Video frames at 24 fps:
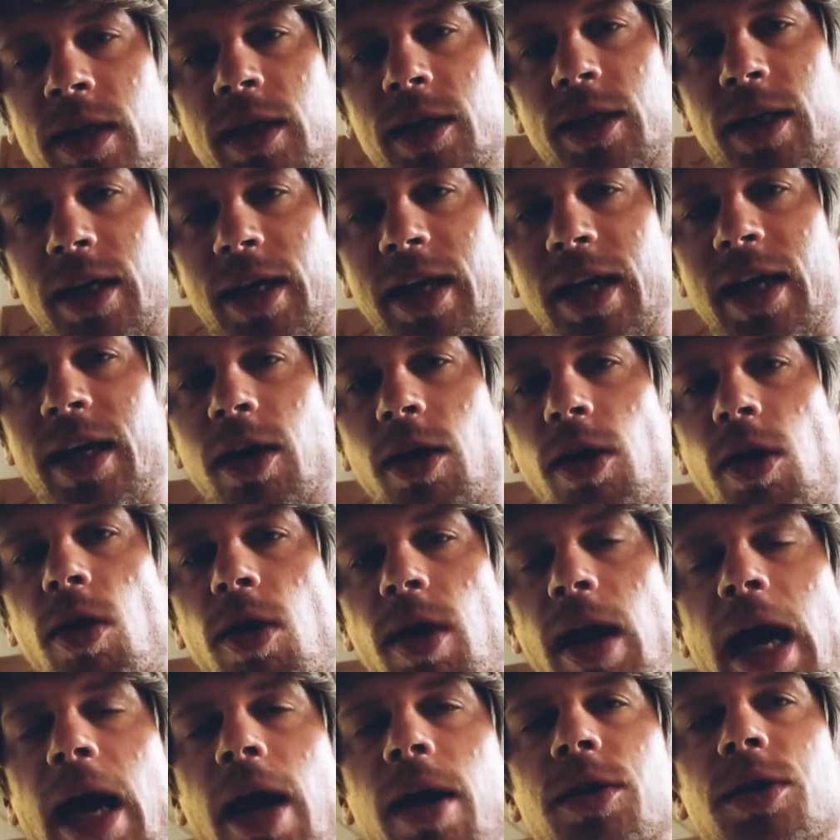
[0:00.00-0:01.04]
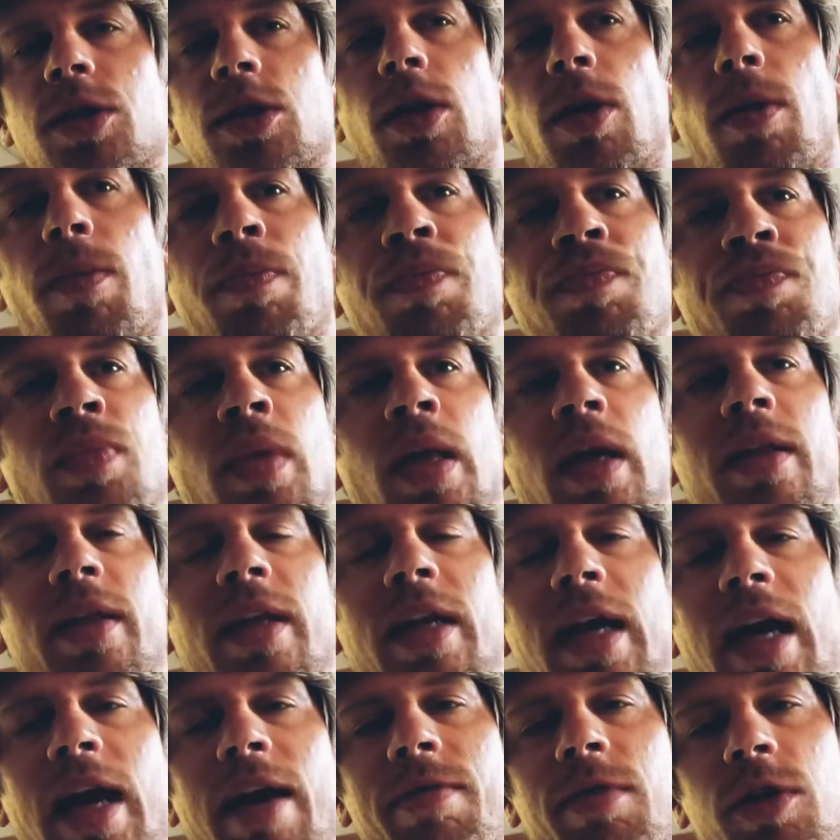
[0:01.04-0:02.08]
get it all out. So
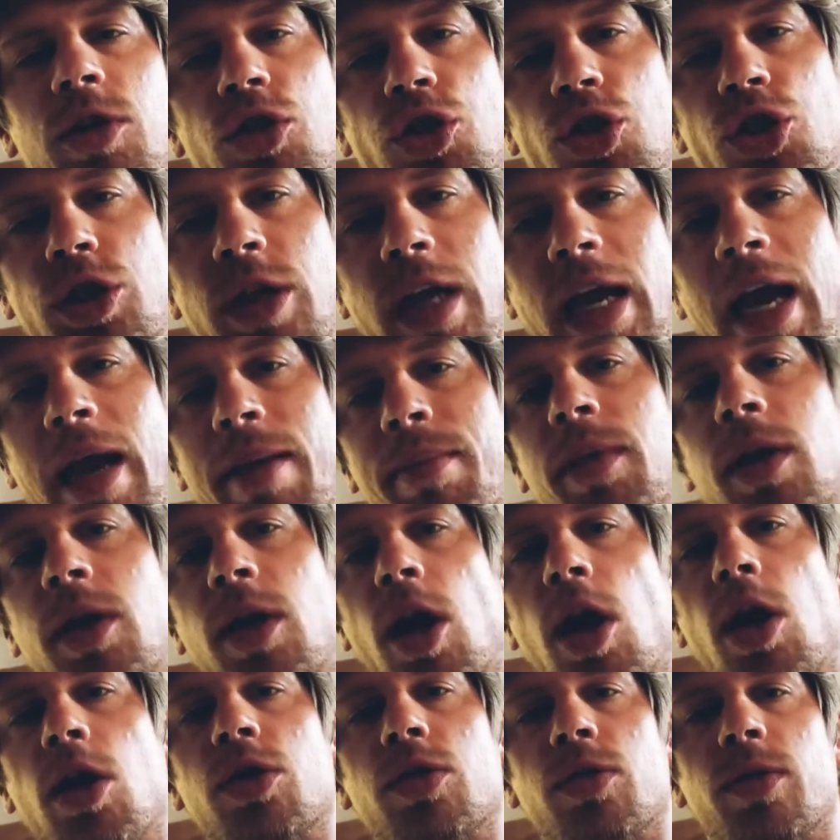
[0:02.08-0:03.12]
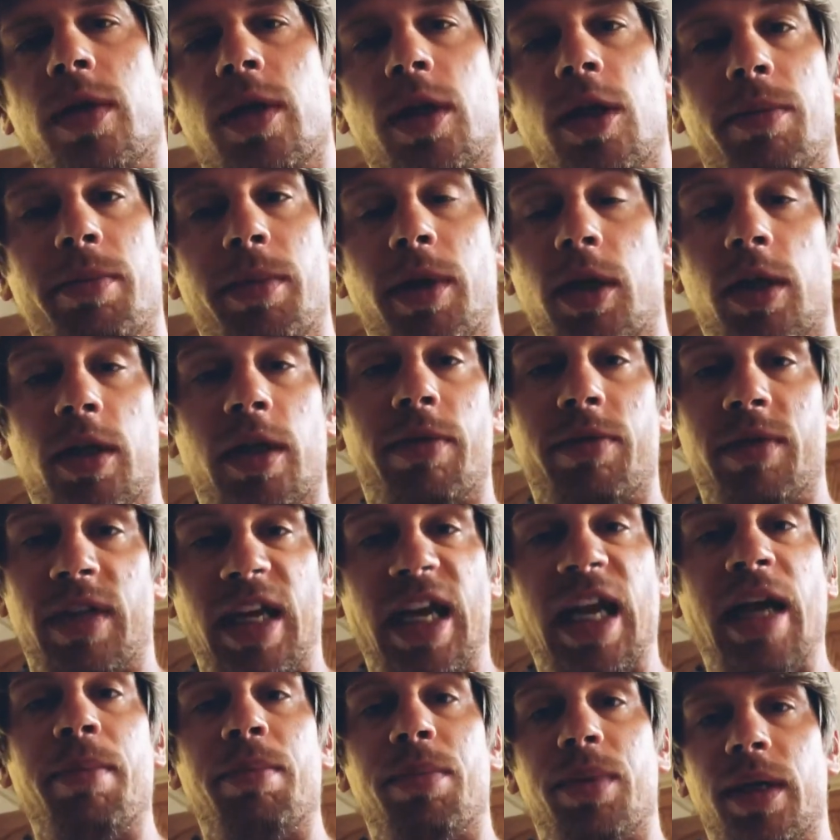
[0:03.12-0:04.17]
then I have to jam the nozzle in there because I was
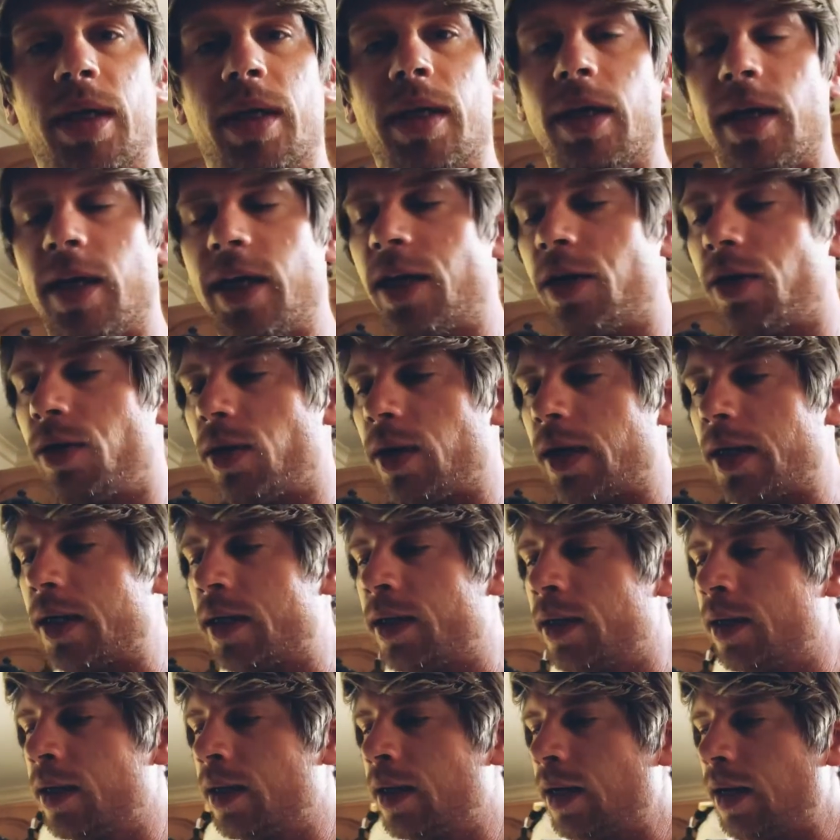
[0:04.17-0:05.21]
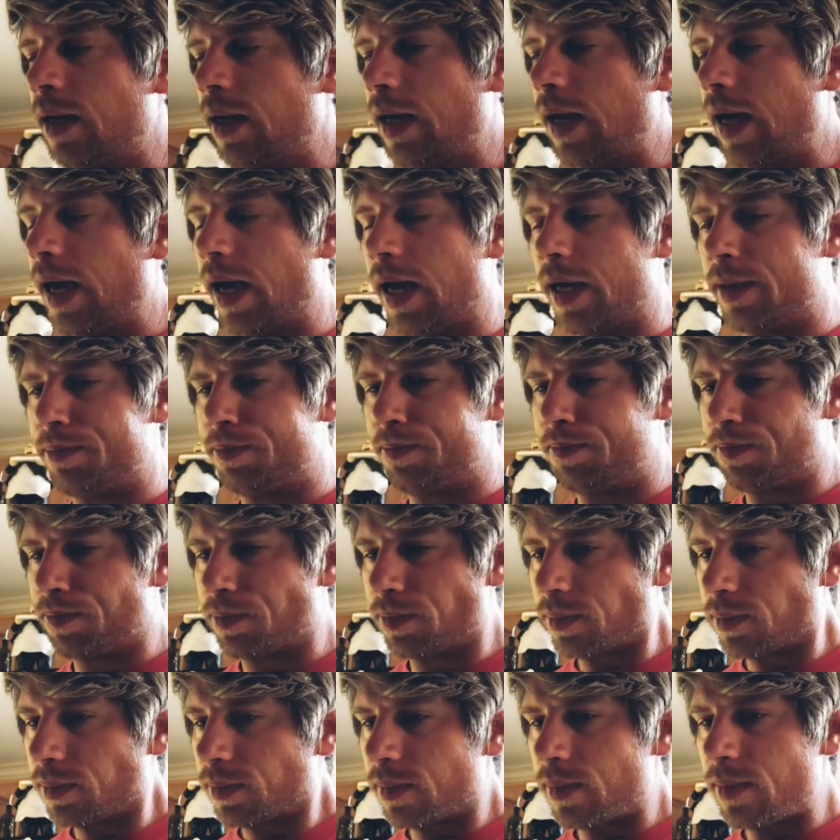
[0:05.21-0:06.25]
empty, literally. And
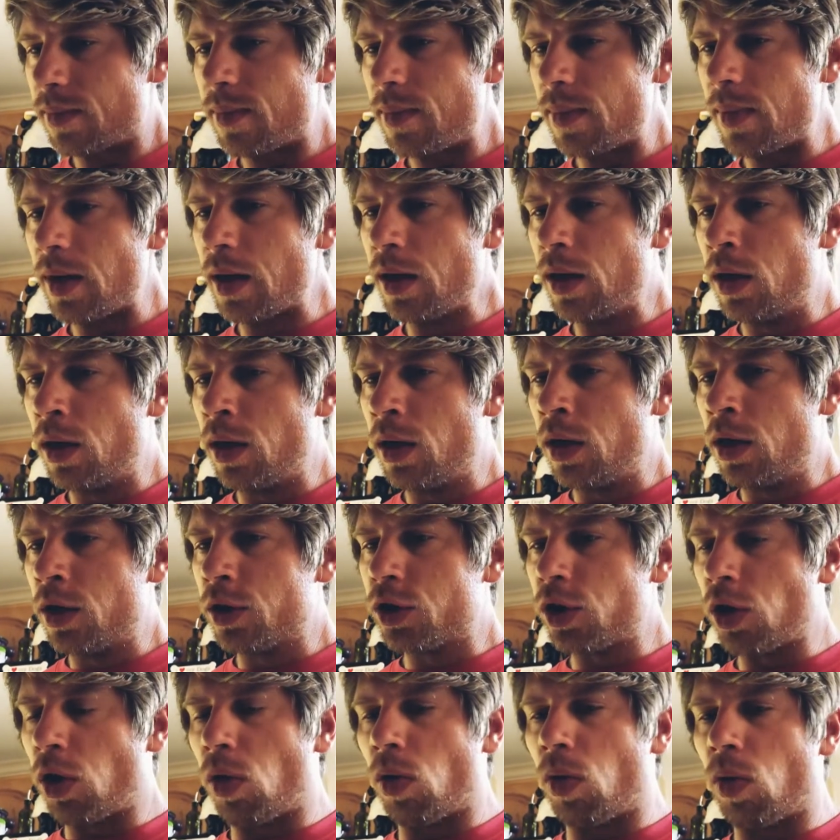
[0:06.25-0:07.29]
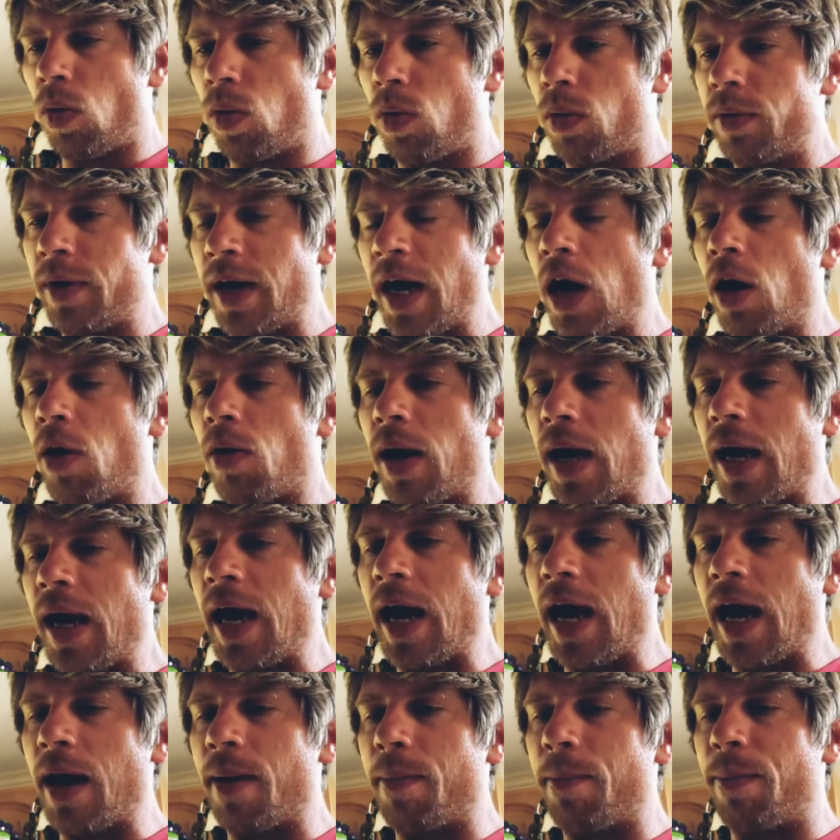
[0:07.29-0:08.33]
so now I
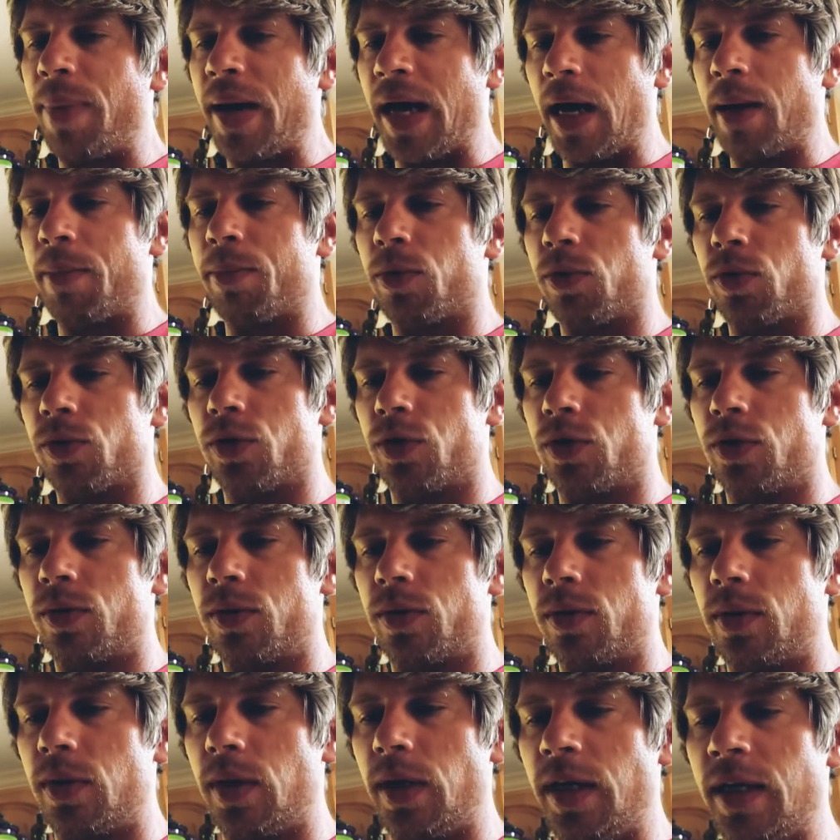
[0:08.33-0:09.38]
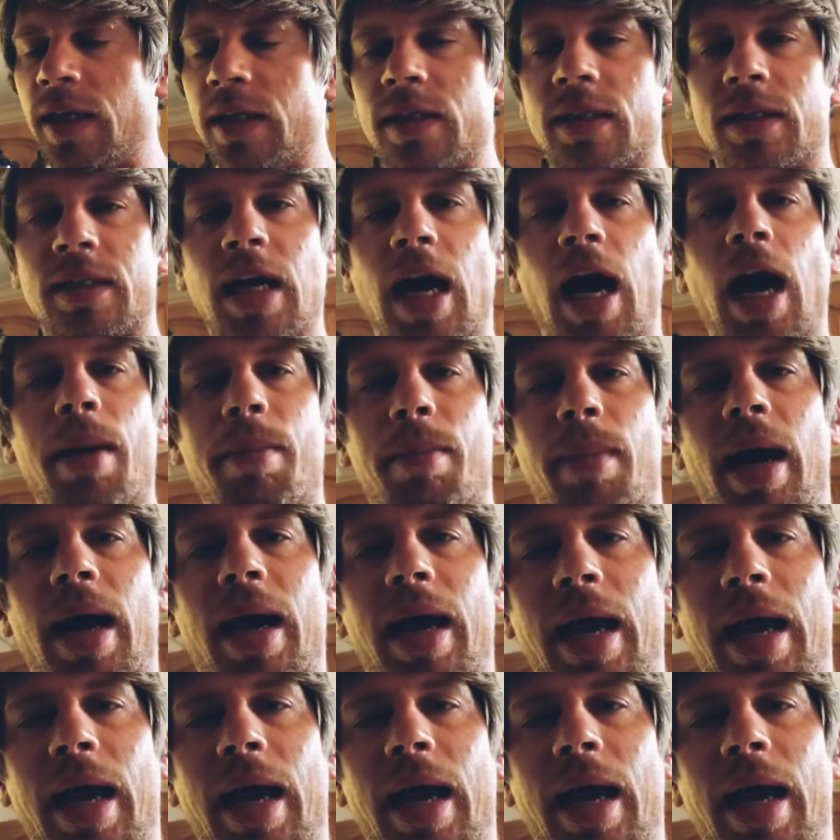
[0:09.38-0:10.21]
have pebbles inside my